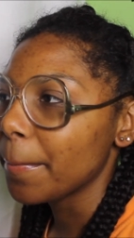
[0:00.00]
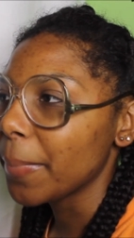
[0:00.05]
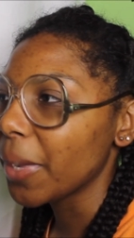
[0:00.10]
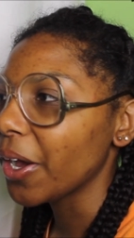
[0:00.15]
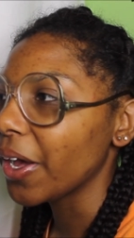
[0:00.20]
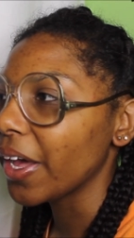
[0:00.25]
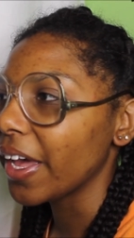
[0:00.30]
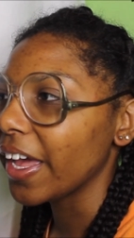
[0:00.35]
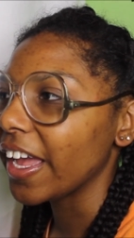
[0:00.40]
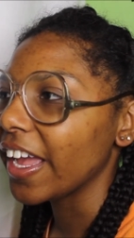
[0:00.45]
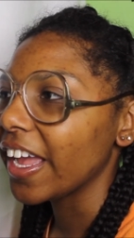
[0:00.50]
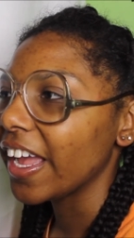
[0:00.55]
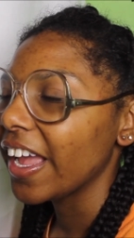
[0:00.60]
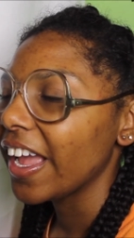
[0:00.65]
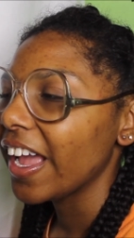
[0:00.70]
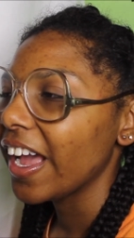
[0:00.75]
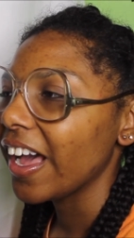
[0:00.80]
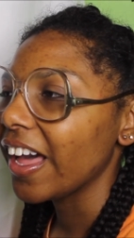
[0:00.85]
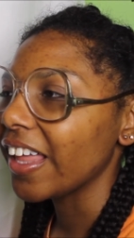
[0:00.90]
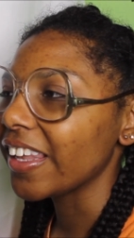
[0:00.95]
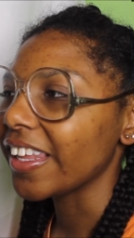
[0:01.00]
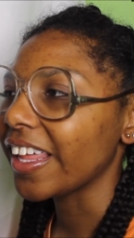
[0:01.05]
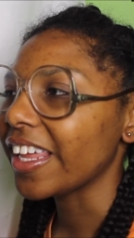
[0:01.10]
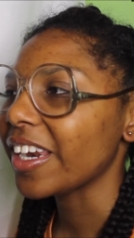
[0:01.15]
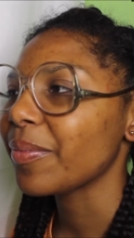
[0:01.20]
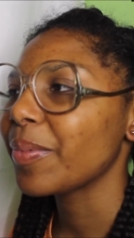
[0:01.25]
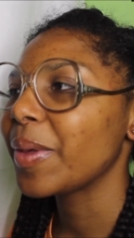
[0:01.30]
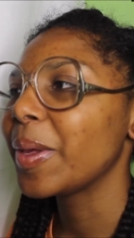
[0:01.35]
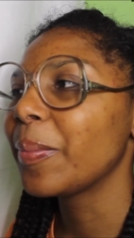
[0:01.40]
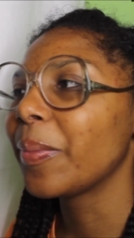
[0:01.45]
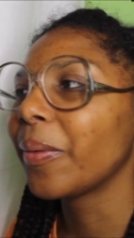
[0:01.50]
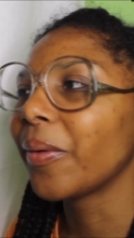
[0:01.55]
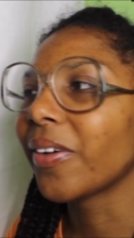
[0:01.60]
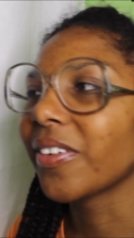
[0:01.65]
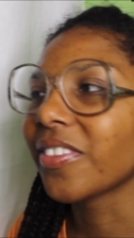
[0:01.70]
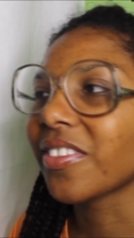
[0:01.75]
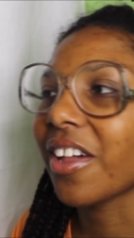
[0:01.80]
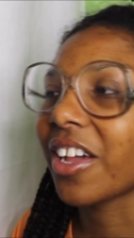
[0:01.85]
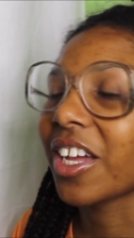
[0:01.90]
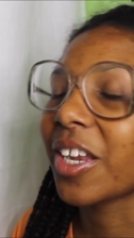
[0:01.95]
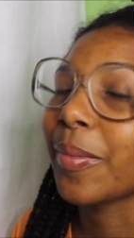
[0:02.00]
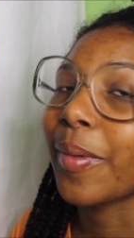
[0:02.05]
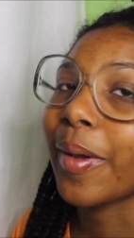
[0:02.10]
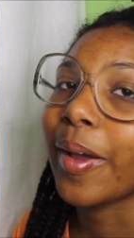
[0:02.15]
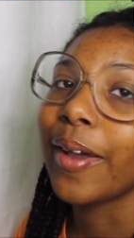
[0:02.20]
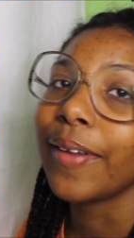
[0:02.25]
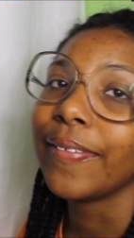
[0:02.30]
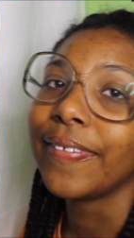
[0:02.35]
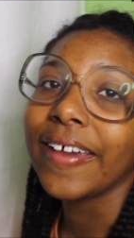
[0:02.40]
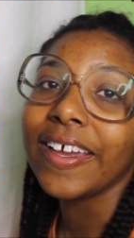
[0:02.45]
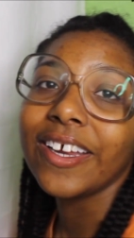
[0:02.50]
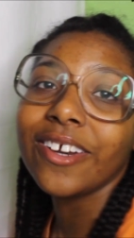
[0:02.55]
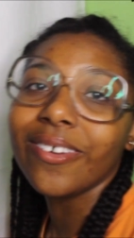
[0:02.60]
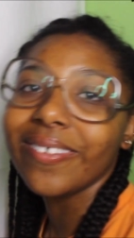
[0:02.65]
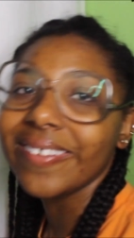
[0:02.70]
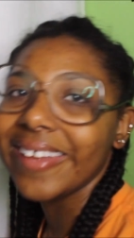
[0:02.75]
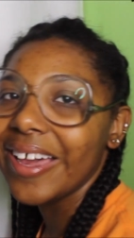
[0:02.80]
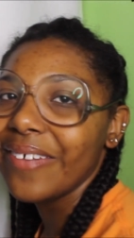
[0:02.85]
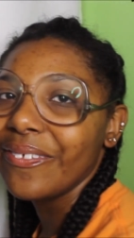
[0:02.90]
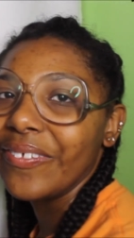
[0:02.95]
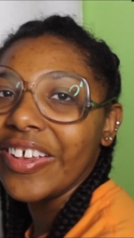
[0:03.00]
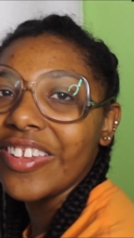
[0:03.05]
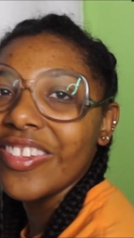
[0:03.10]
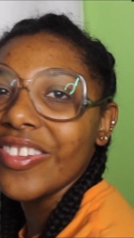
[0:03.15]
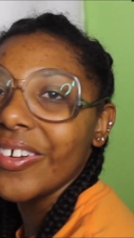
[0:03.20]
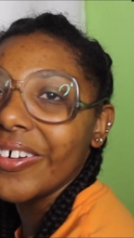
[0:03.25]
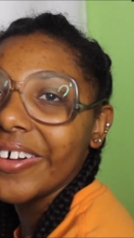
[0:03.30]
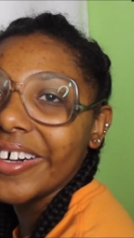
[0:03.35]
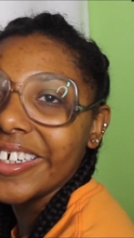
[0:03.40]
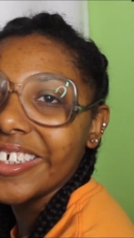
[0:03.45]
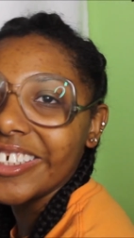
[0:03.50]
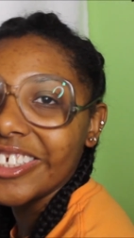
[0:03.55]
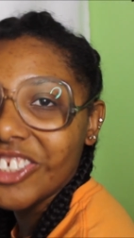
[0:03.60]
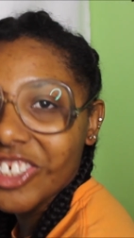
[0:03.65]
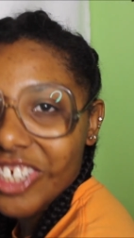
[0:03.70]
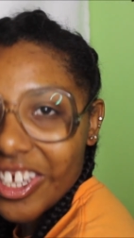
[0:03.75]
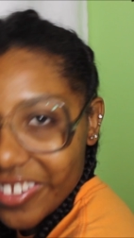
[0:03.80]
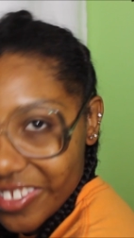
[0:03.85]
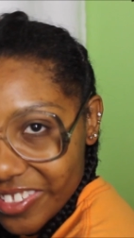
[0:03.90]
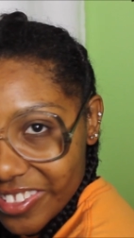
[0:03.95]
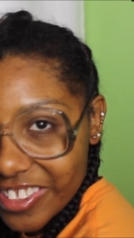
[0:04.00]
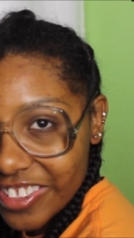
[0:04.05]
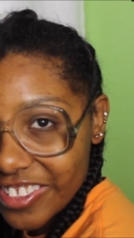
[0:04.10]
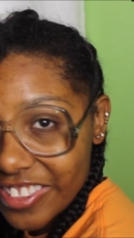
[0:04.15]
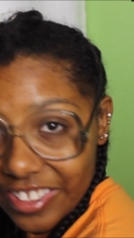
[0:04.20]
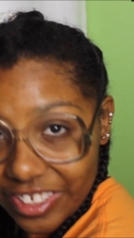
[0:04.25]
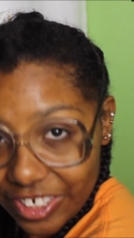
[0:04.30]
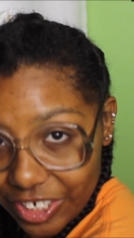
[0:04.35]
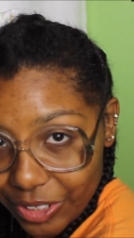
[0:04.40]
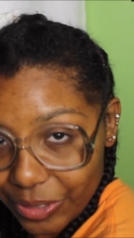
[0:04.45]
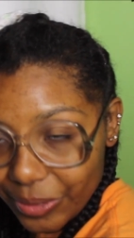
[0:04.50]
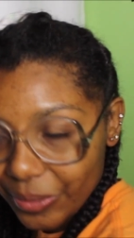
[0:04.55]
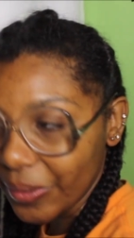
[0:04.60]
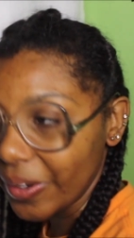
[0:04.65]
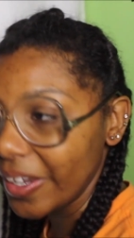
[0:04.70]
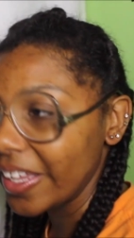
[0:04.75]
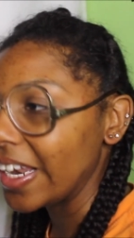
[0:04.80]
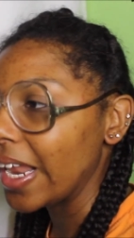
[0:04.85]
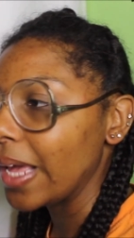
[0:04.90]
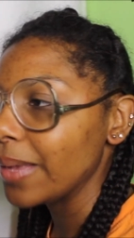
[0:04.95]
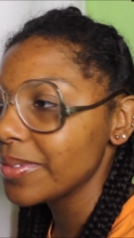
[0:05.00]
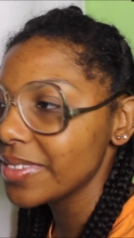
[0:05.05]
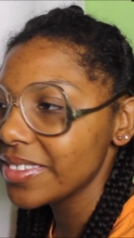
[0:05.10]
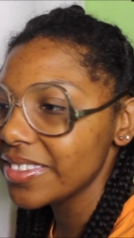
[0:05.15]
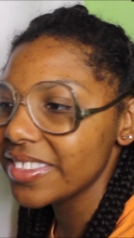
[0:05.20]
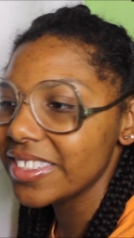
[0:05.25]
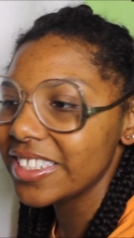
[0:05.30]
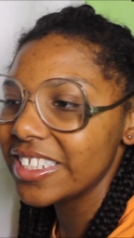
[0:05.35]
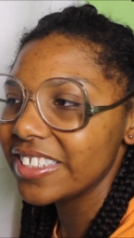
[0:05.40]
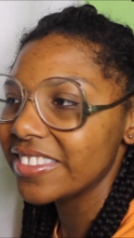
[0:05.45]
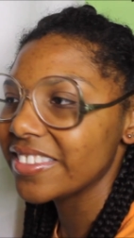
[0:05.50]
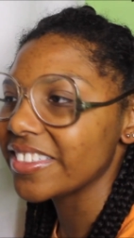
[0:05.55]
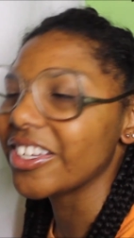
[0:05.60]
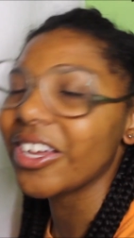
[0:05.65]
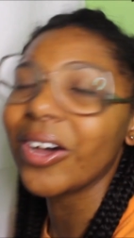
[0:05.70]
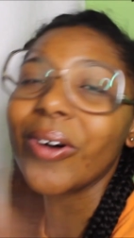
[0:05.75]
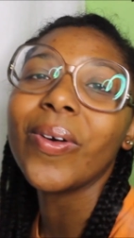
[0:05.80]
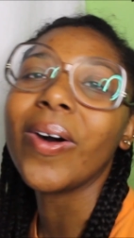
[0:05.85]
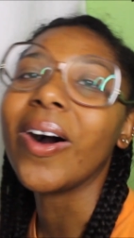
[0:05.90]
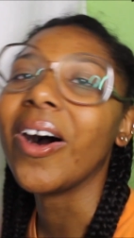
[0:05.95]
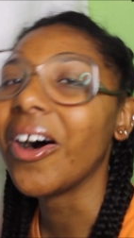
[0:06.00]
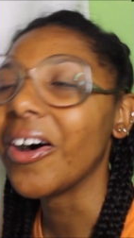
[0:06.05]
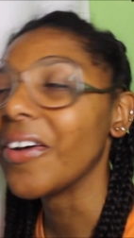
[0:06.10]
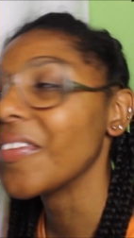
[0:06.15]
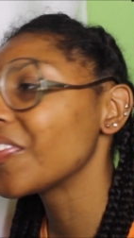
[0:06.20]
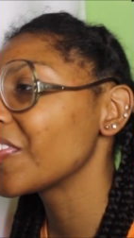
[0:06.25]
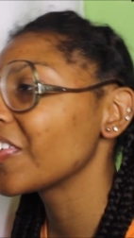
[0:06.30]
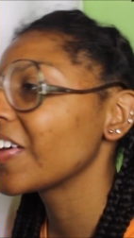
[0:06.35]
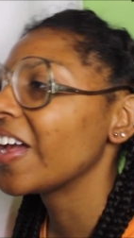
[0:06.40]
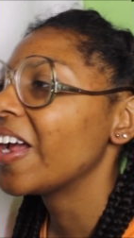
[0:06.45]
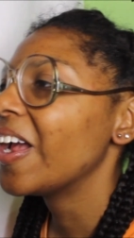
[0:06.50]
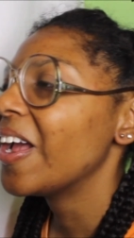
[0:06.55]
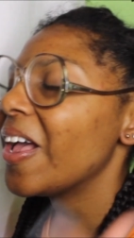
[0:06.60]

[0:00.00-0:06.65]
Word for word: But a lot of people are talking about how they don't like Victoria Justice too. And I just need to go off.